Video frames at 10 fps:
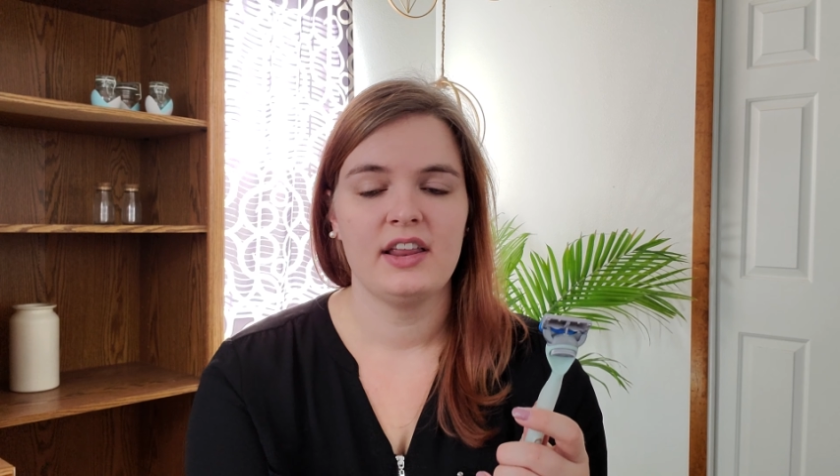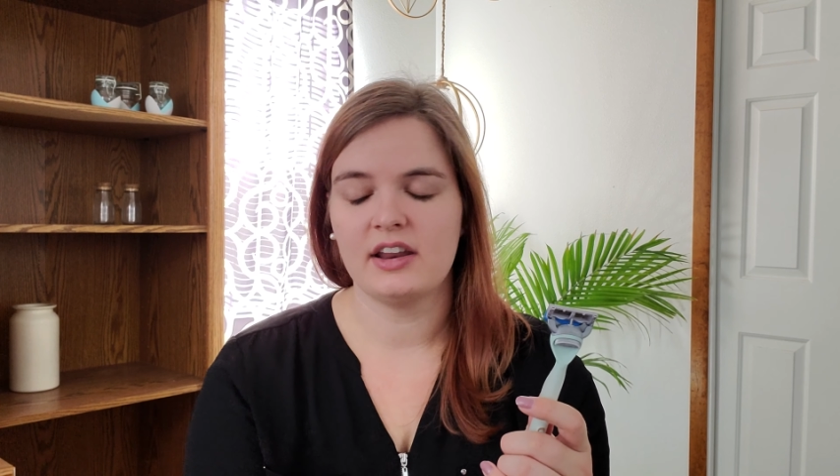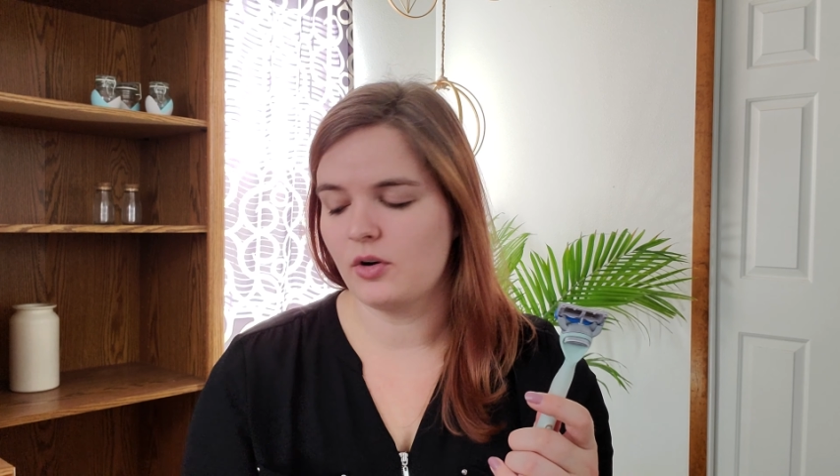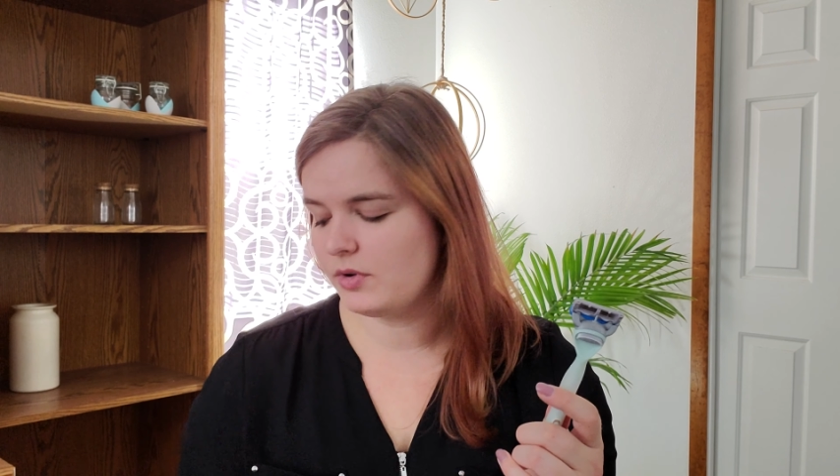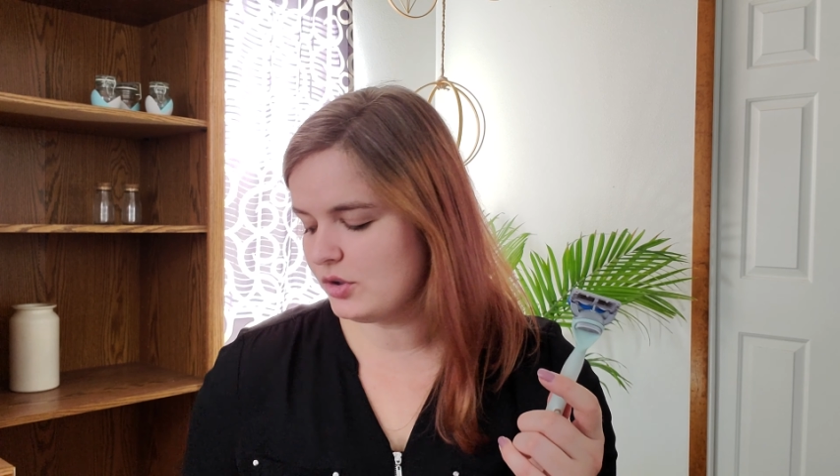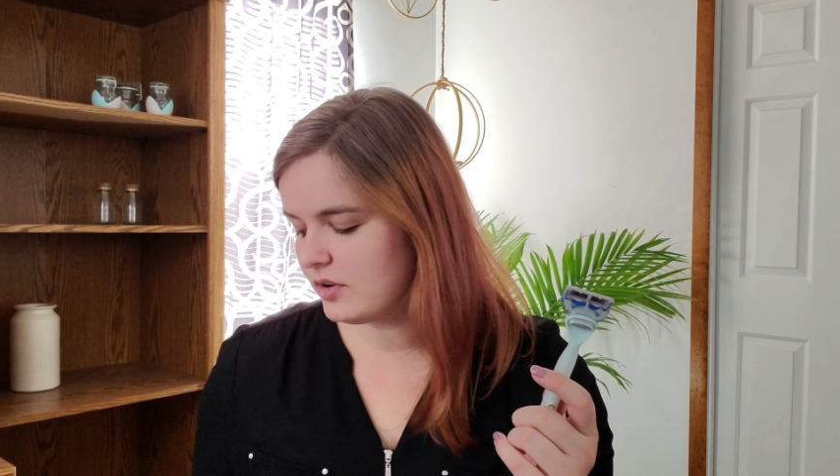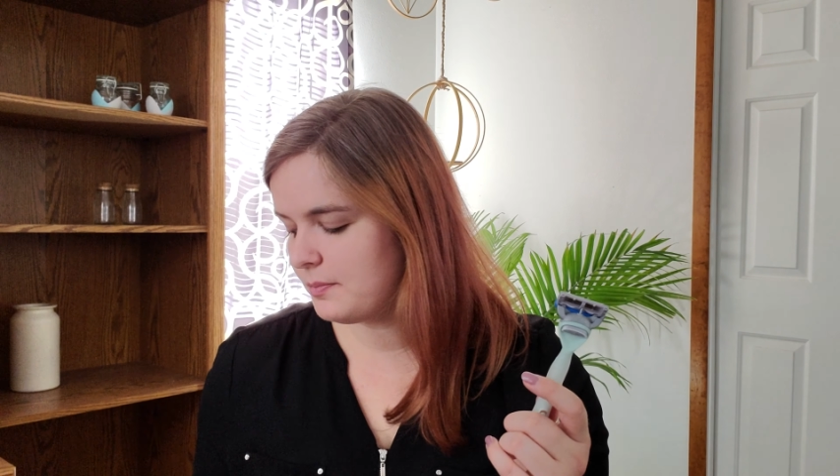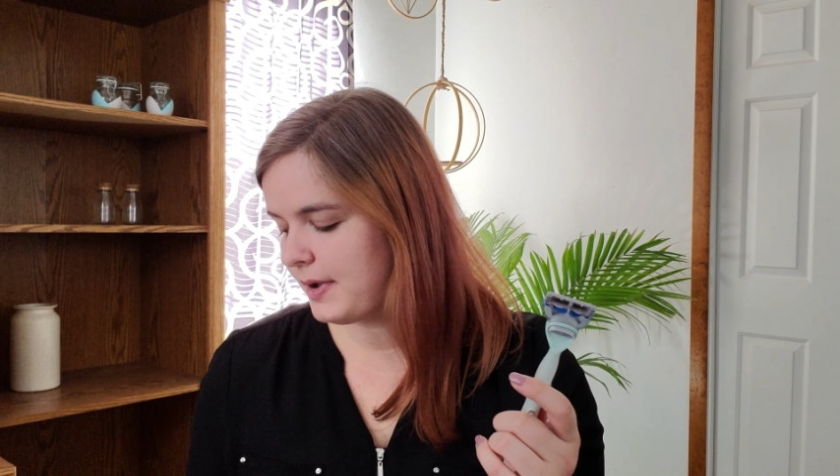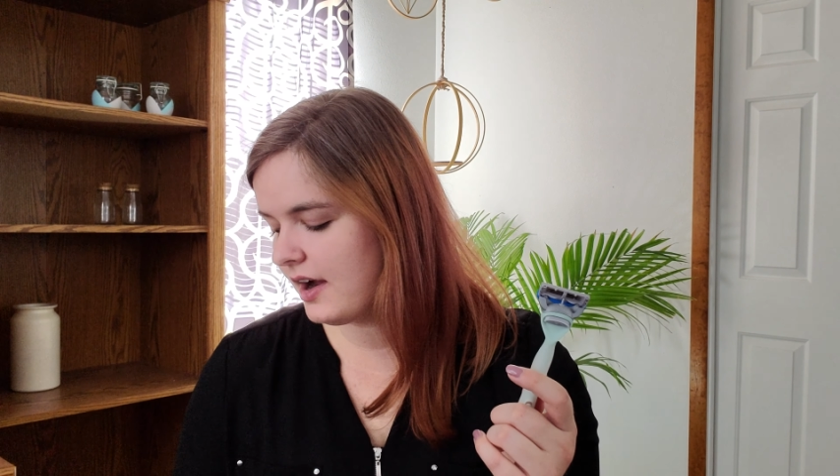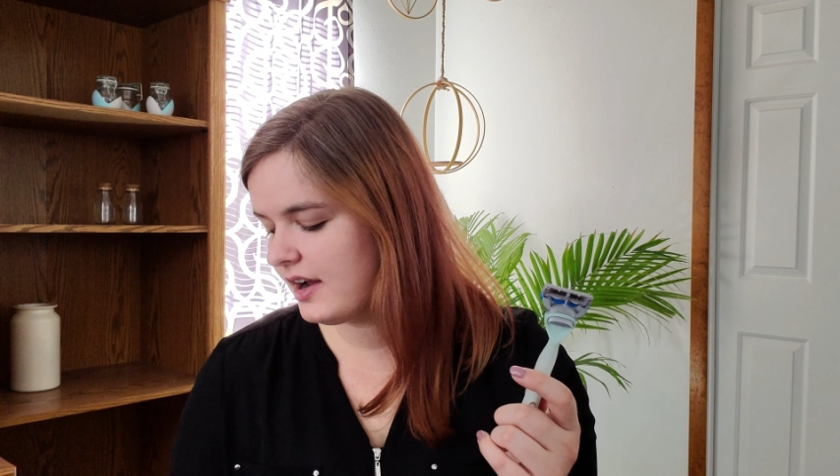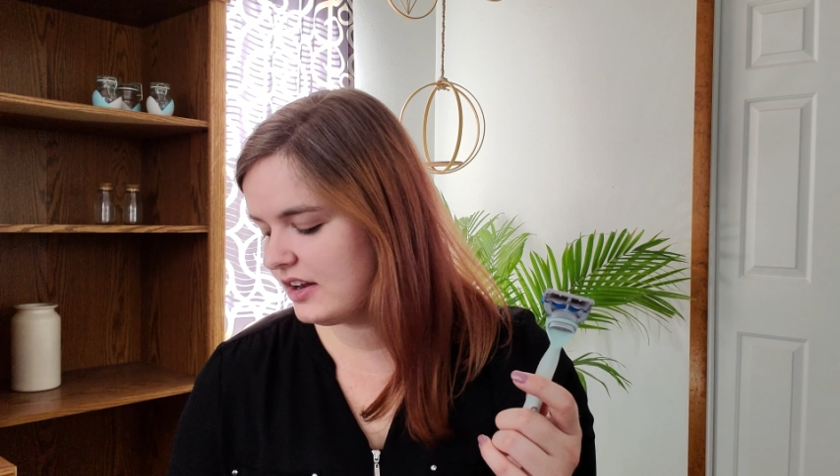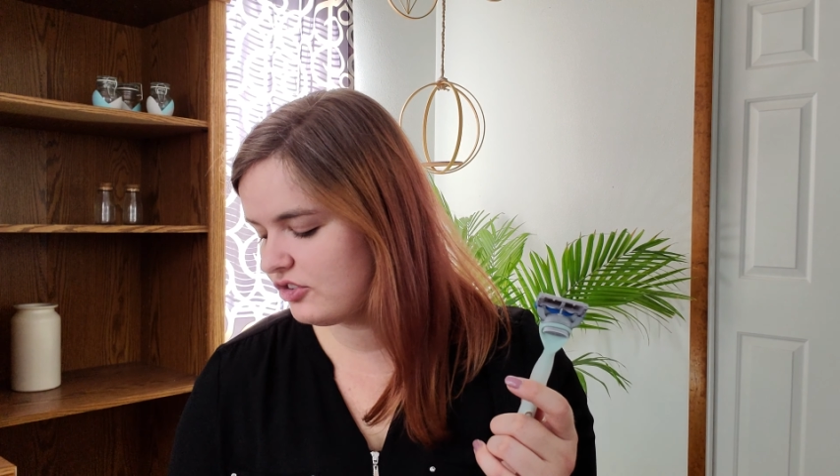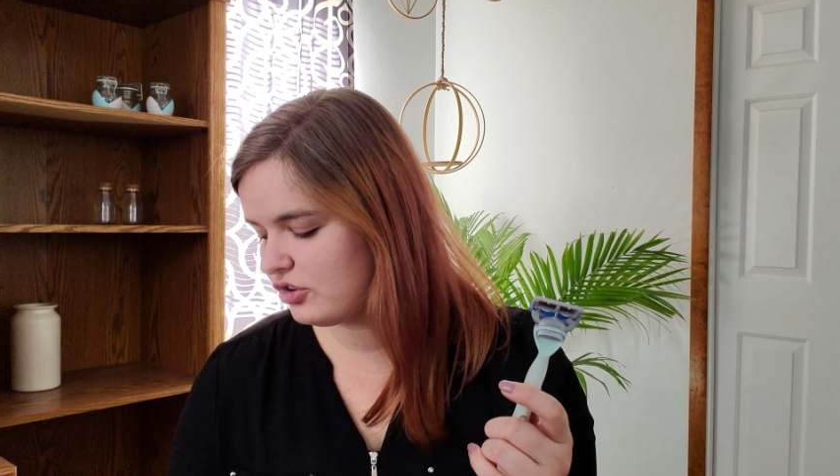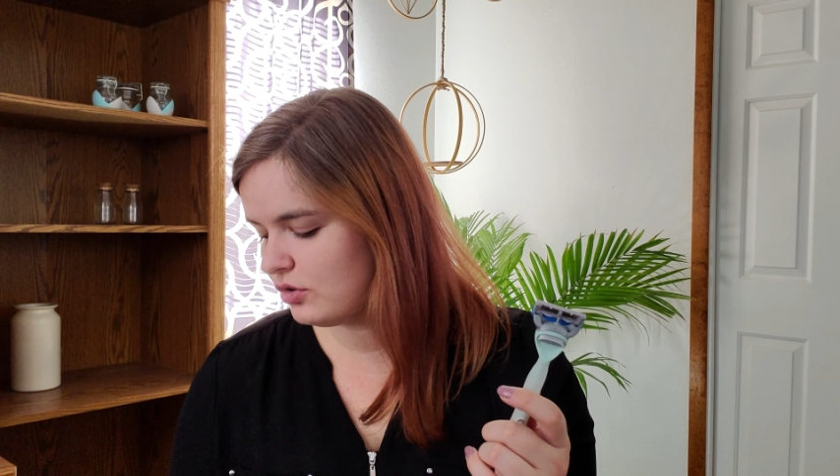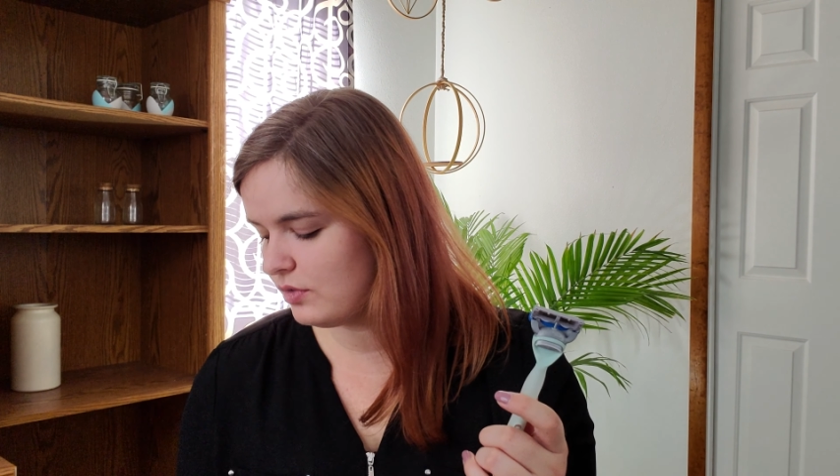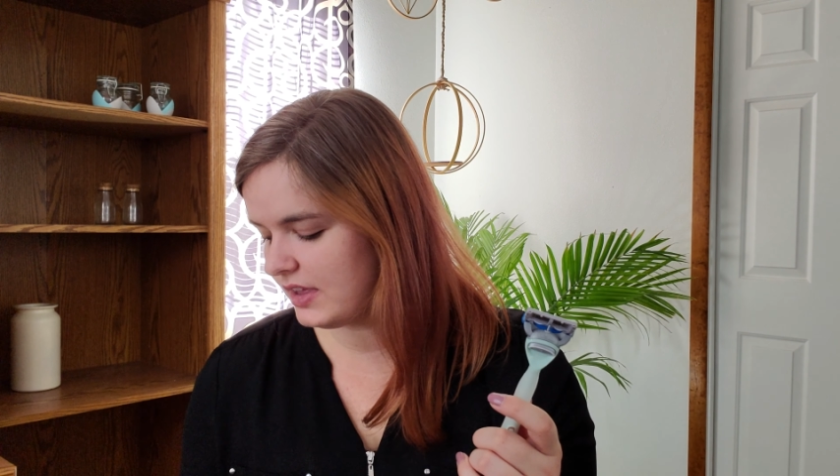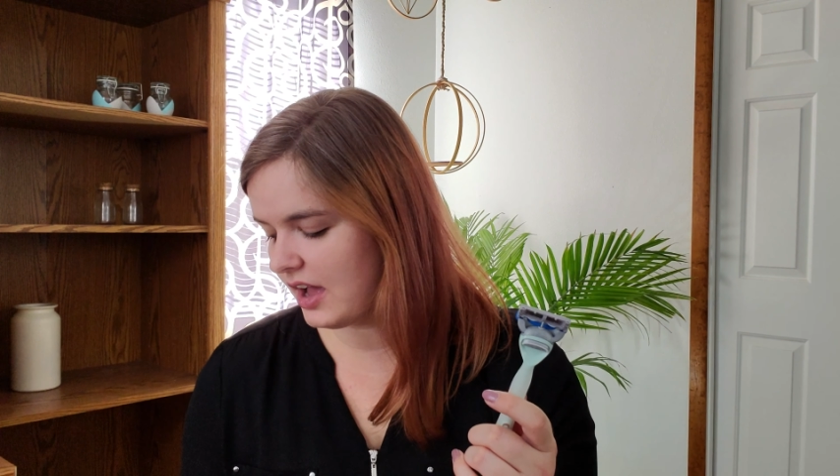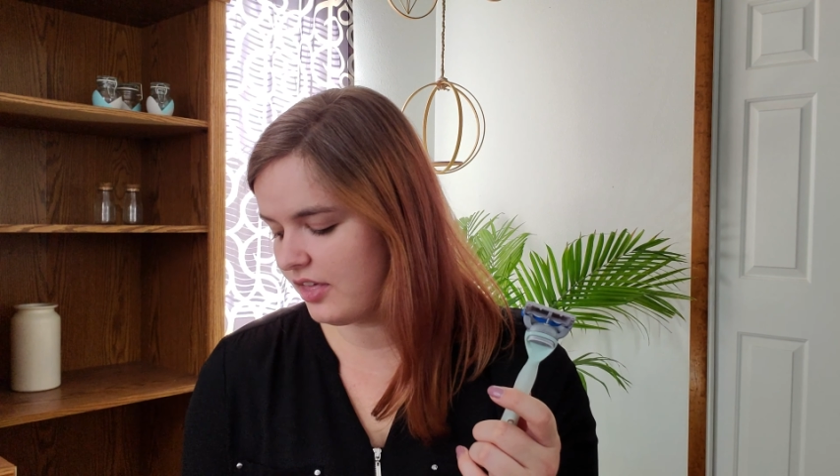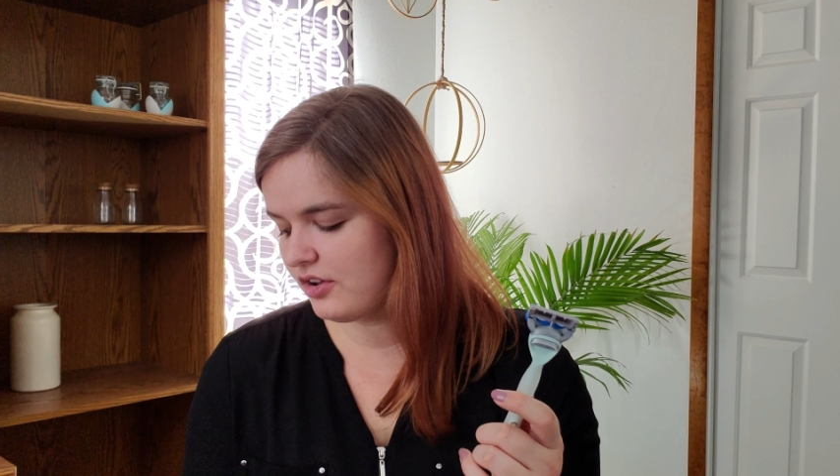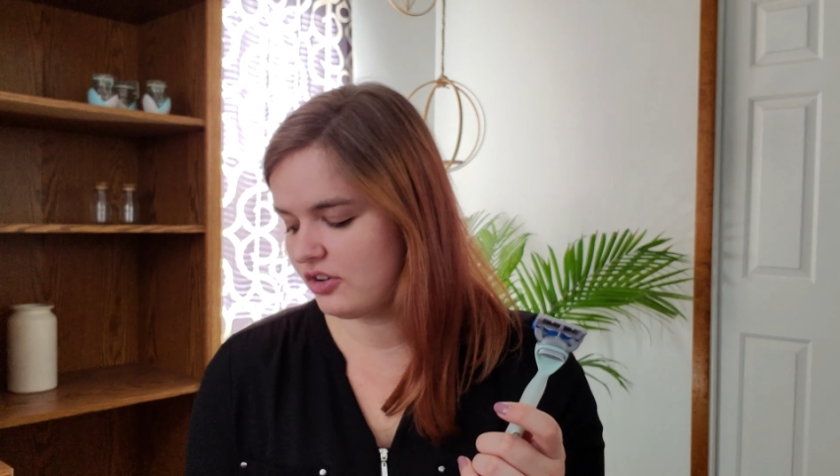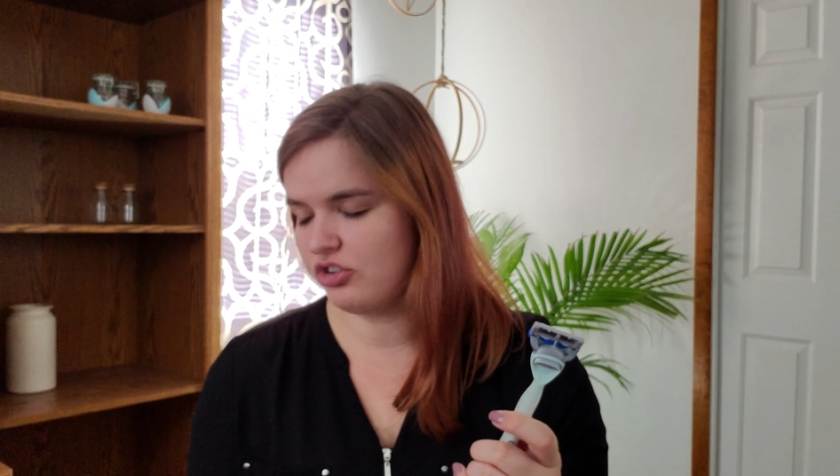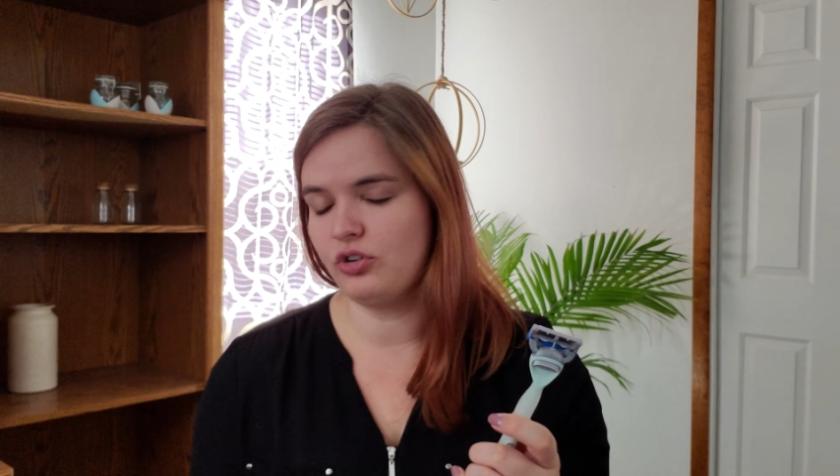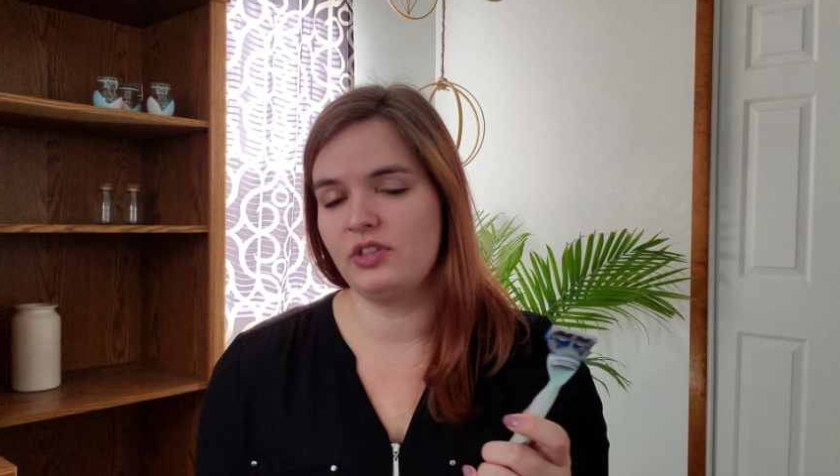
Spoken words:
Now, when you compare it to the other two,